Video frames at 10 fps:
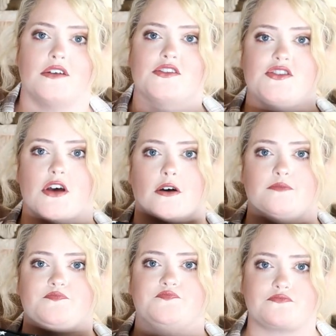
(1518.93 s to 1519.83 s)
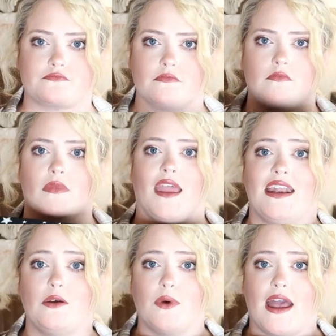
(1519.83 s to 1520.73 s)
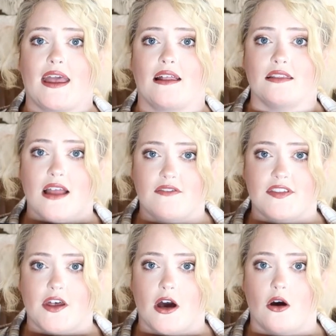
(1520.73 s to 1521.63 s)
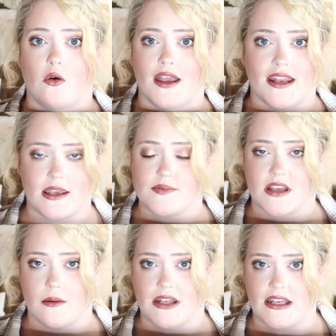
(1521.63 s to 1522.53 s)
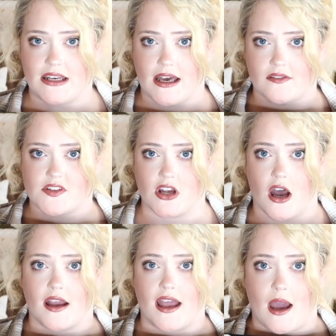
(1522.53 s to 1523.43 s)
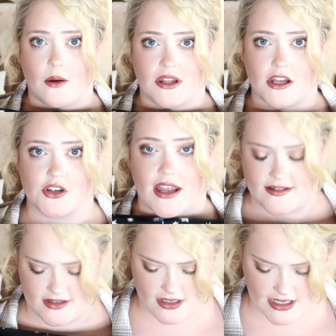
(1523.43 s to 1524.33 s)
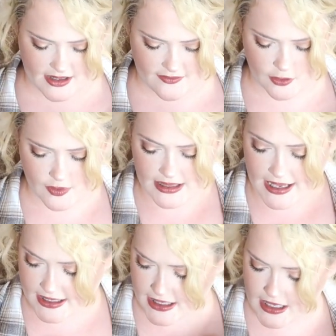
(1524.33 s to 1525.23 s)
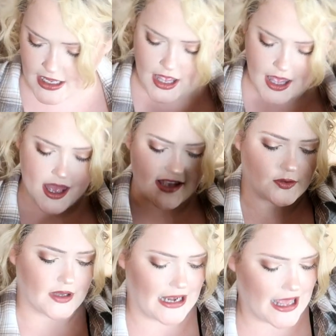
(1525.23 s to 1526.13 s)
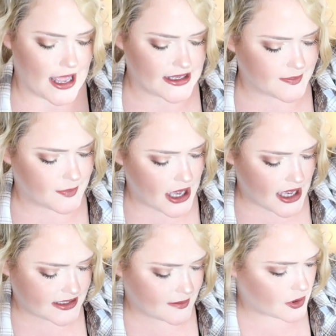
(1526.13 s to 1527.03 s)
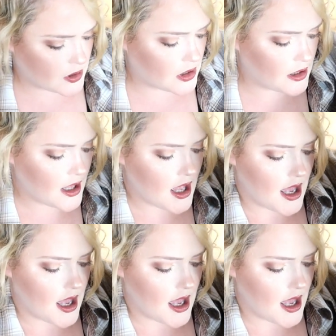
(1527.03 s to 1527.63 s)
So anyway, love it though. It keeps coming in and out of stock. I would get your hands on it if you would like it as quickly as possible.